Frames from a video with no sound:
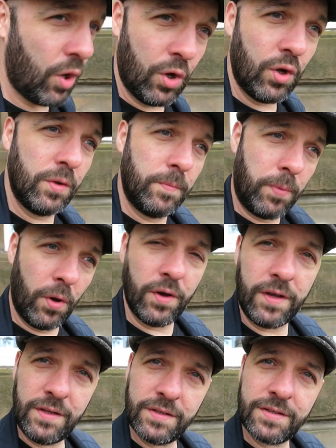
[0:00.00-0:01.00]
all
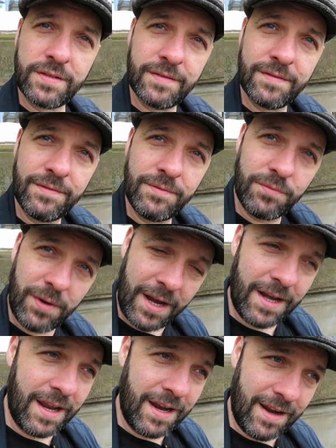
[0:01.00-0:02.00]
points
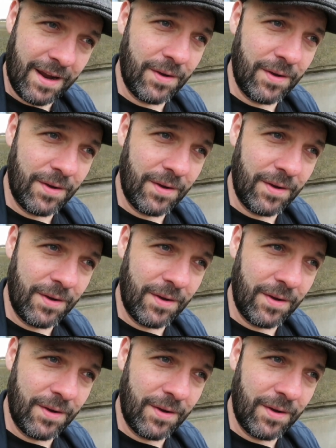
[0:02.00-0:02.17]
radiate